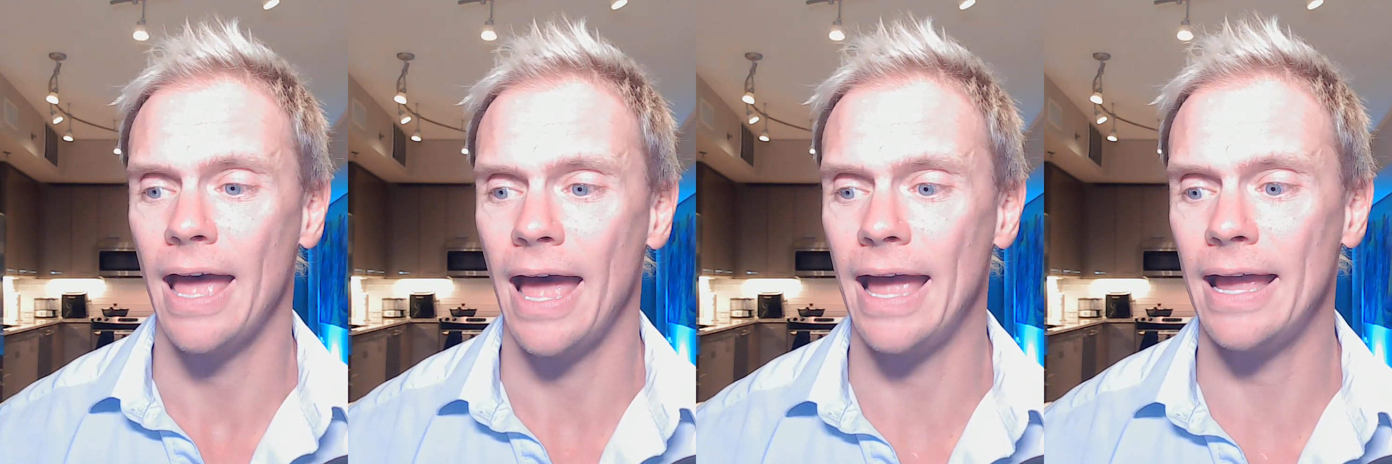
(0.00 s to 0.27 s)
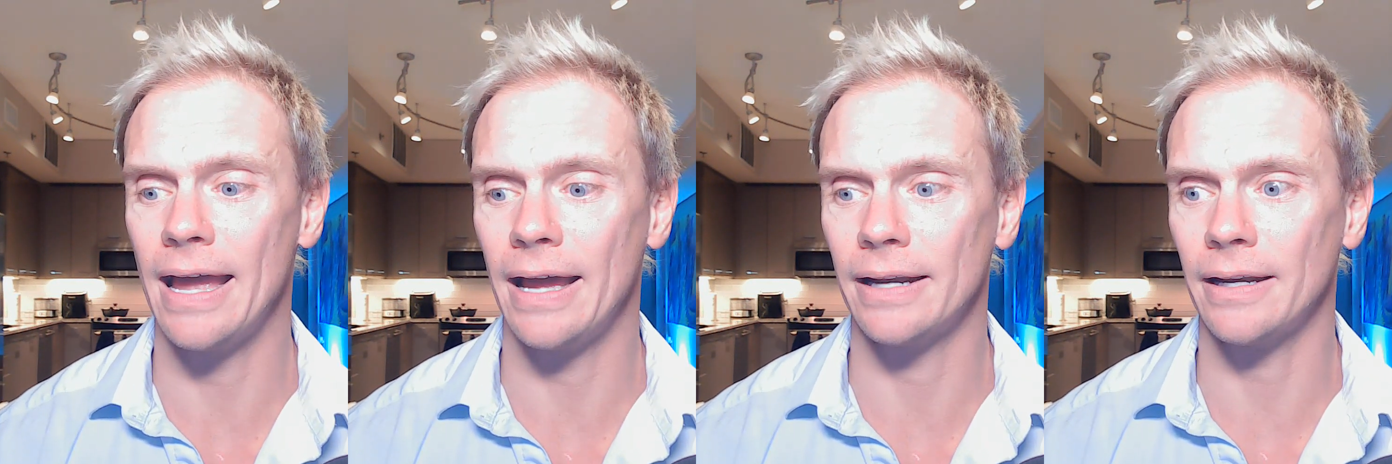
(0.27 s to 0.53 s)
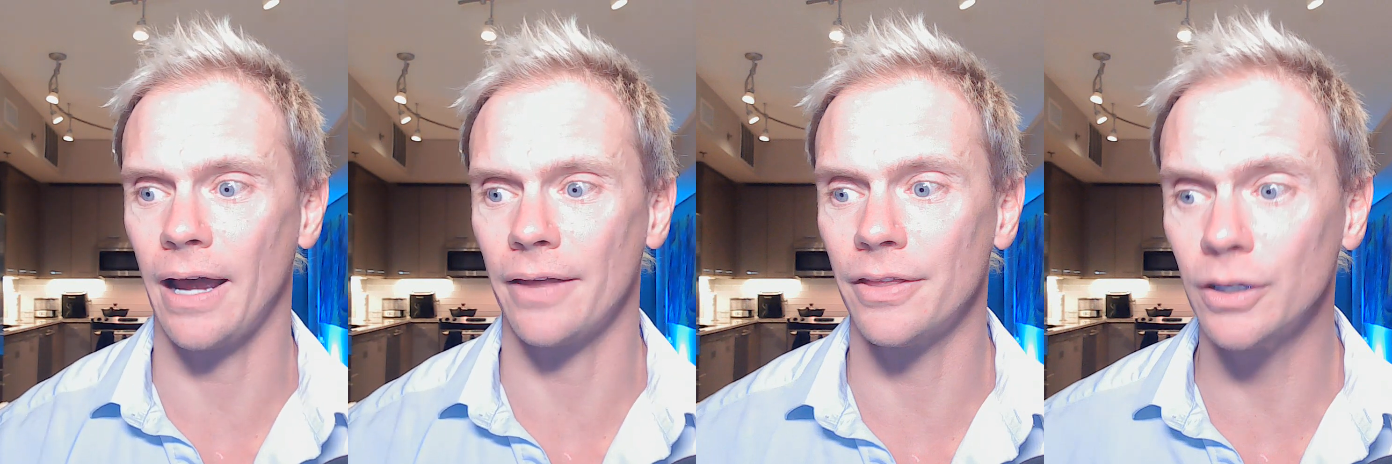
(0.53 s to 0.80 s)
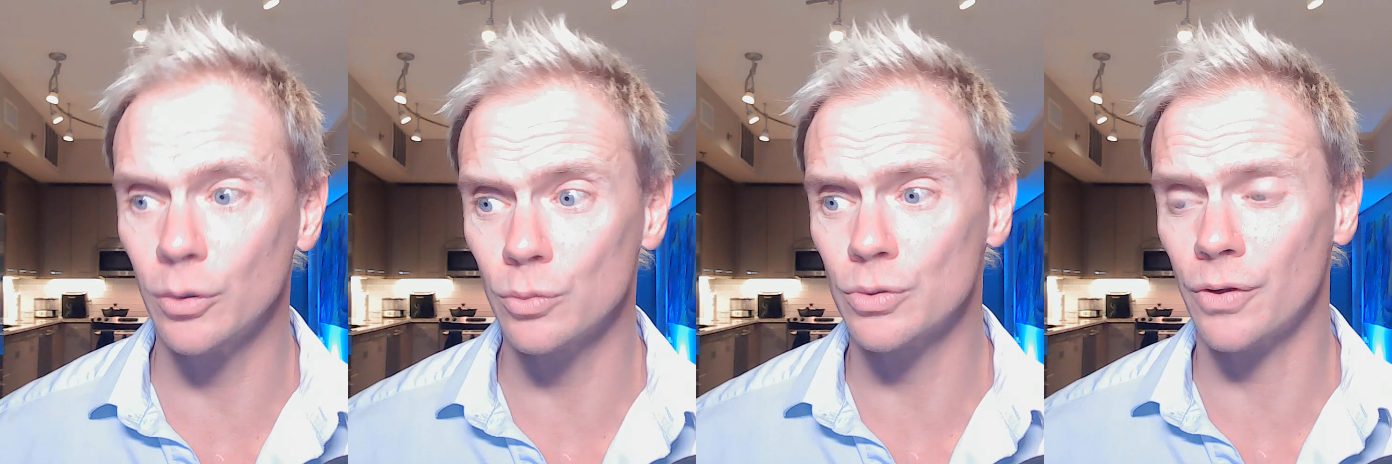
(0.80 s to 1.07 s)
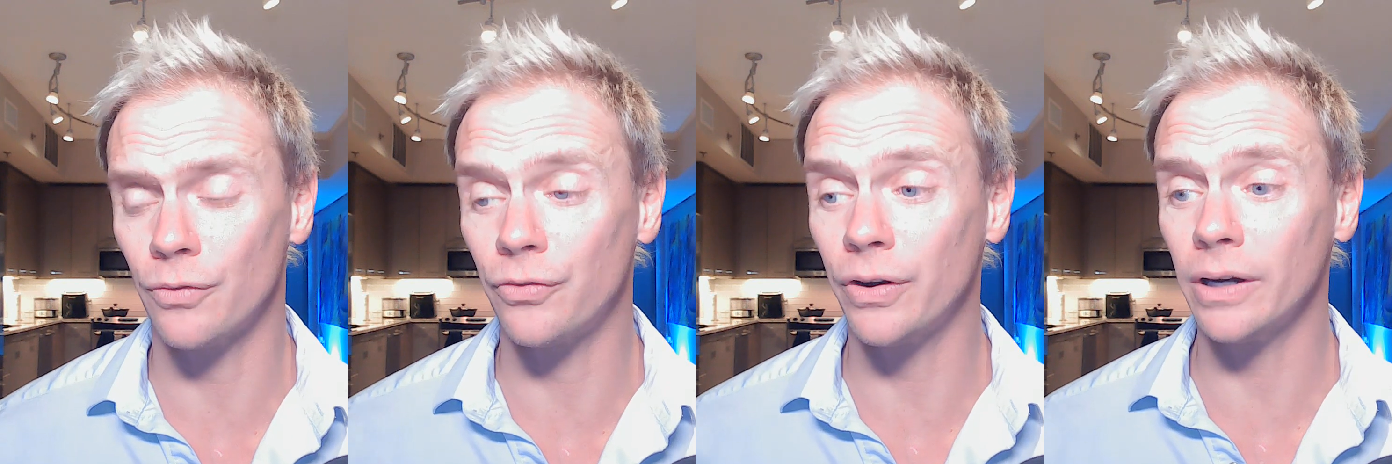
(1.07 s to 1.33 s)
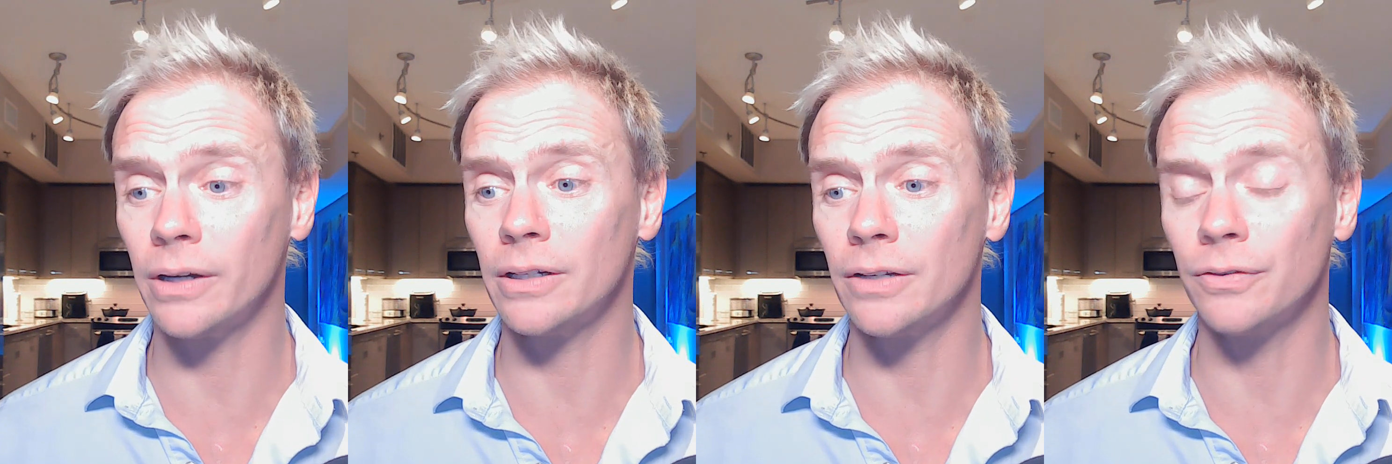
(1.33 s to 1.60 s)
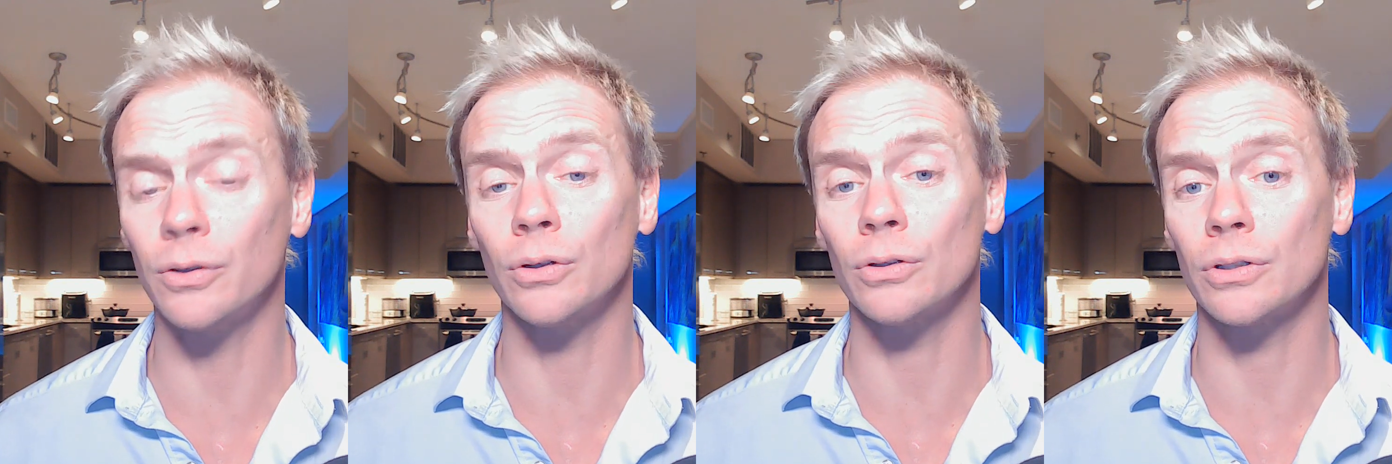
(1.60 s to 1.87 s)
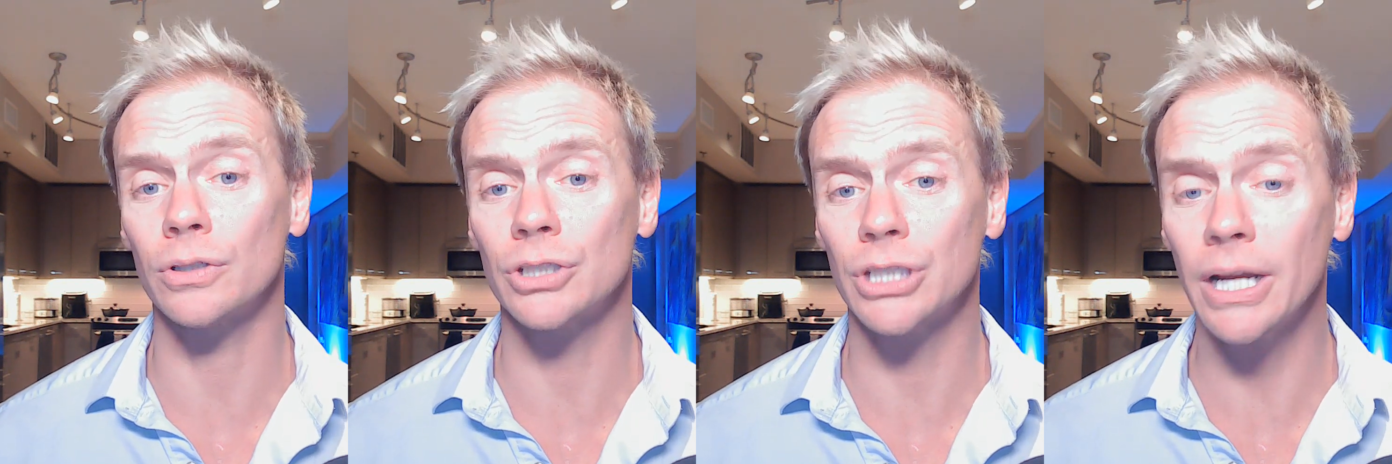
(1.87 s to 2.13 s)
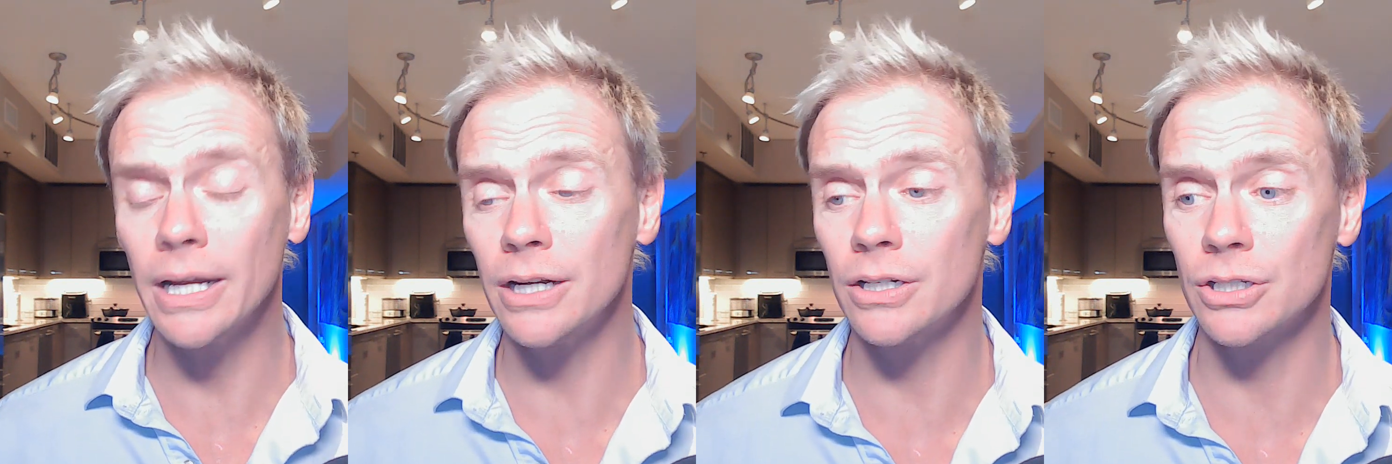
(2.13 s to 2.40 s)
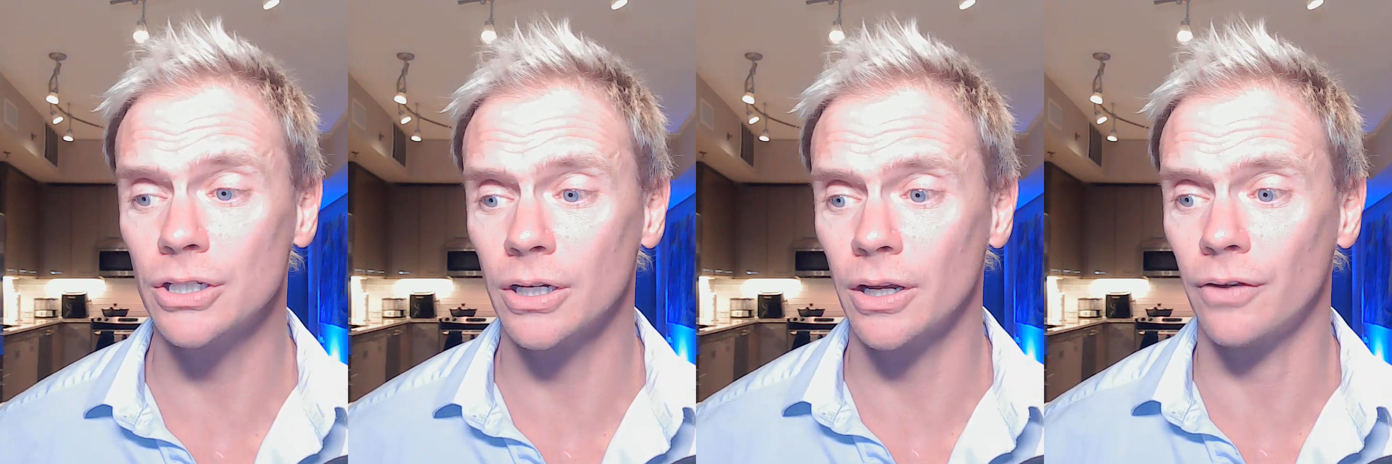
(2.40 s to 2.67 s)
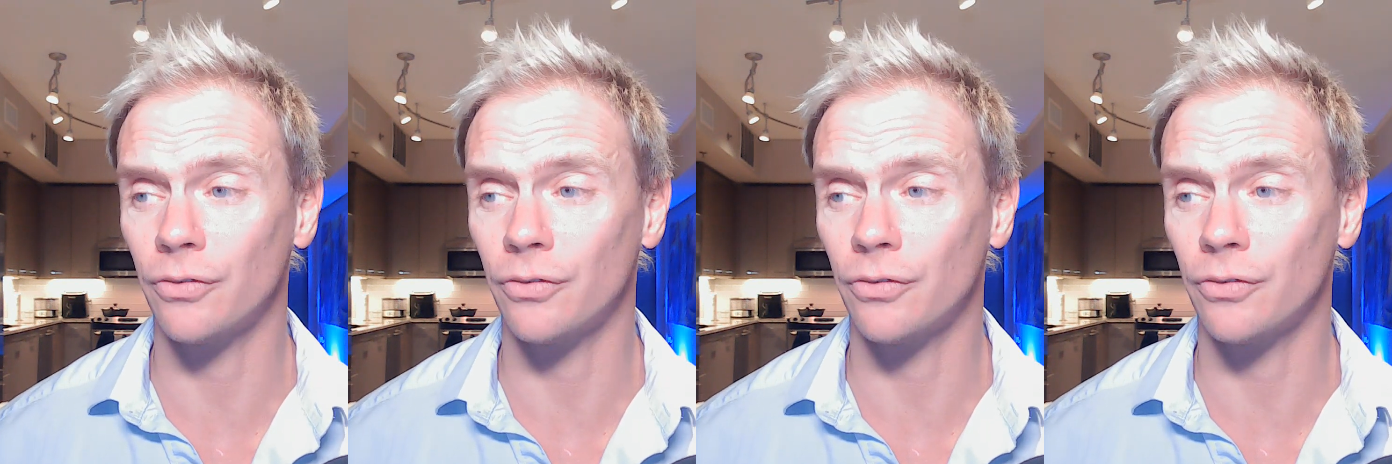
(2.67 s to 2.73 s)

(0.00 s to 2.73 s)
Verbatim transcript: And I think it was a very difficult change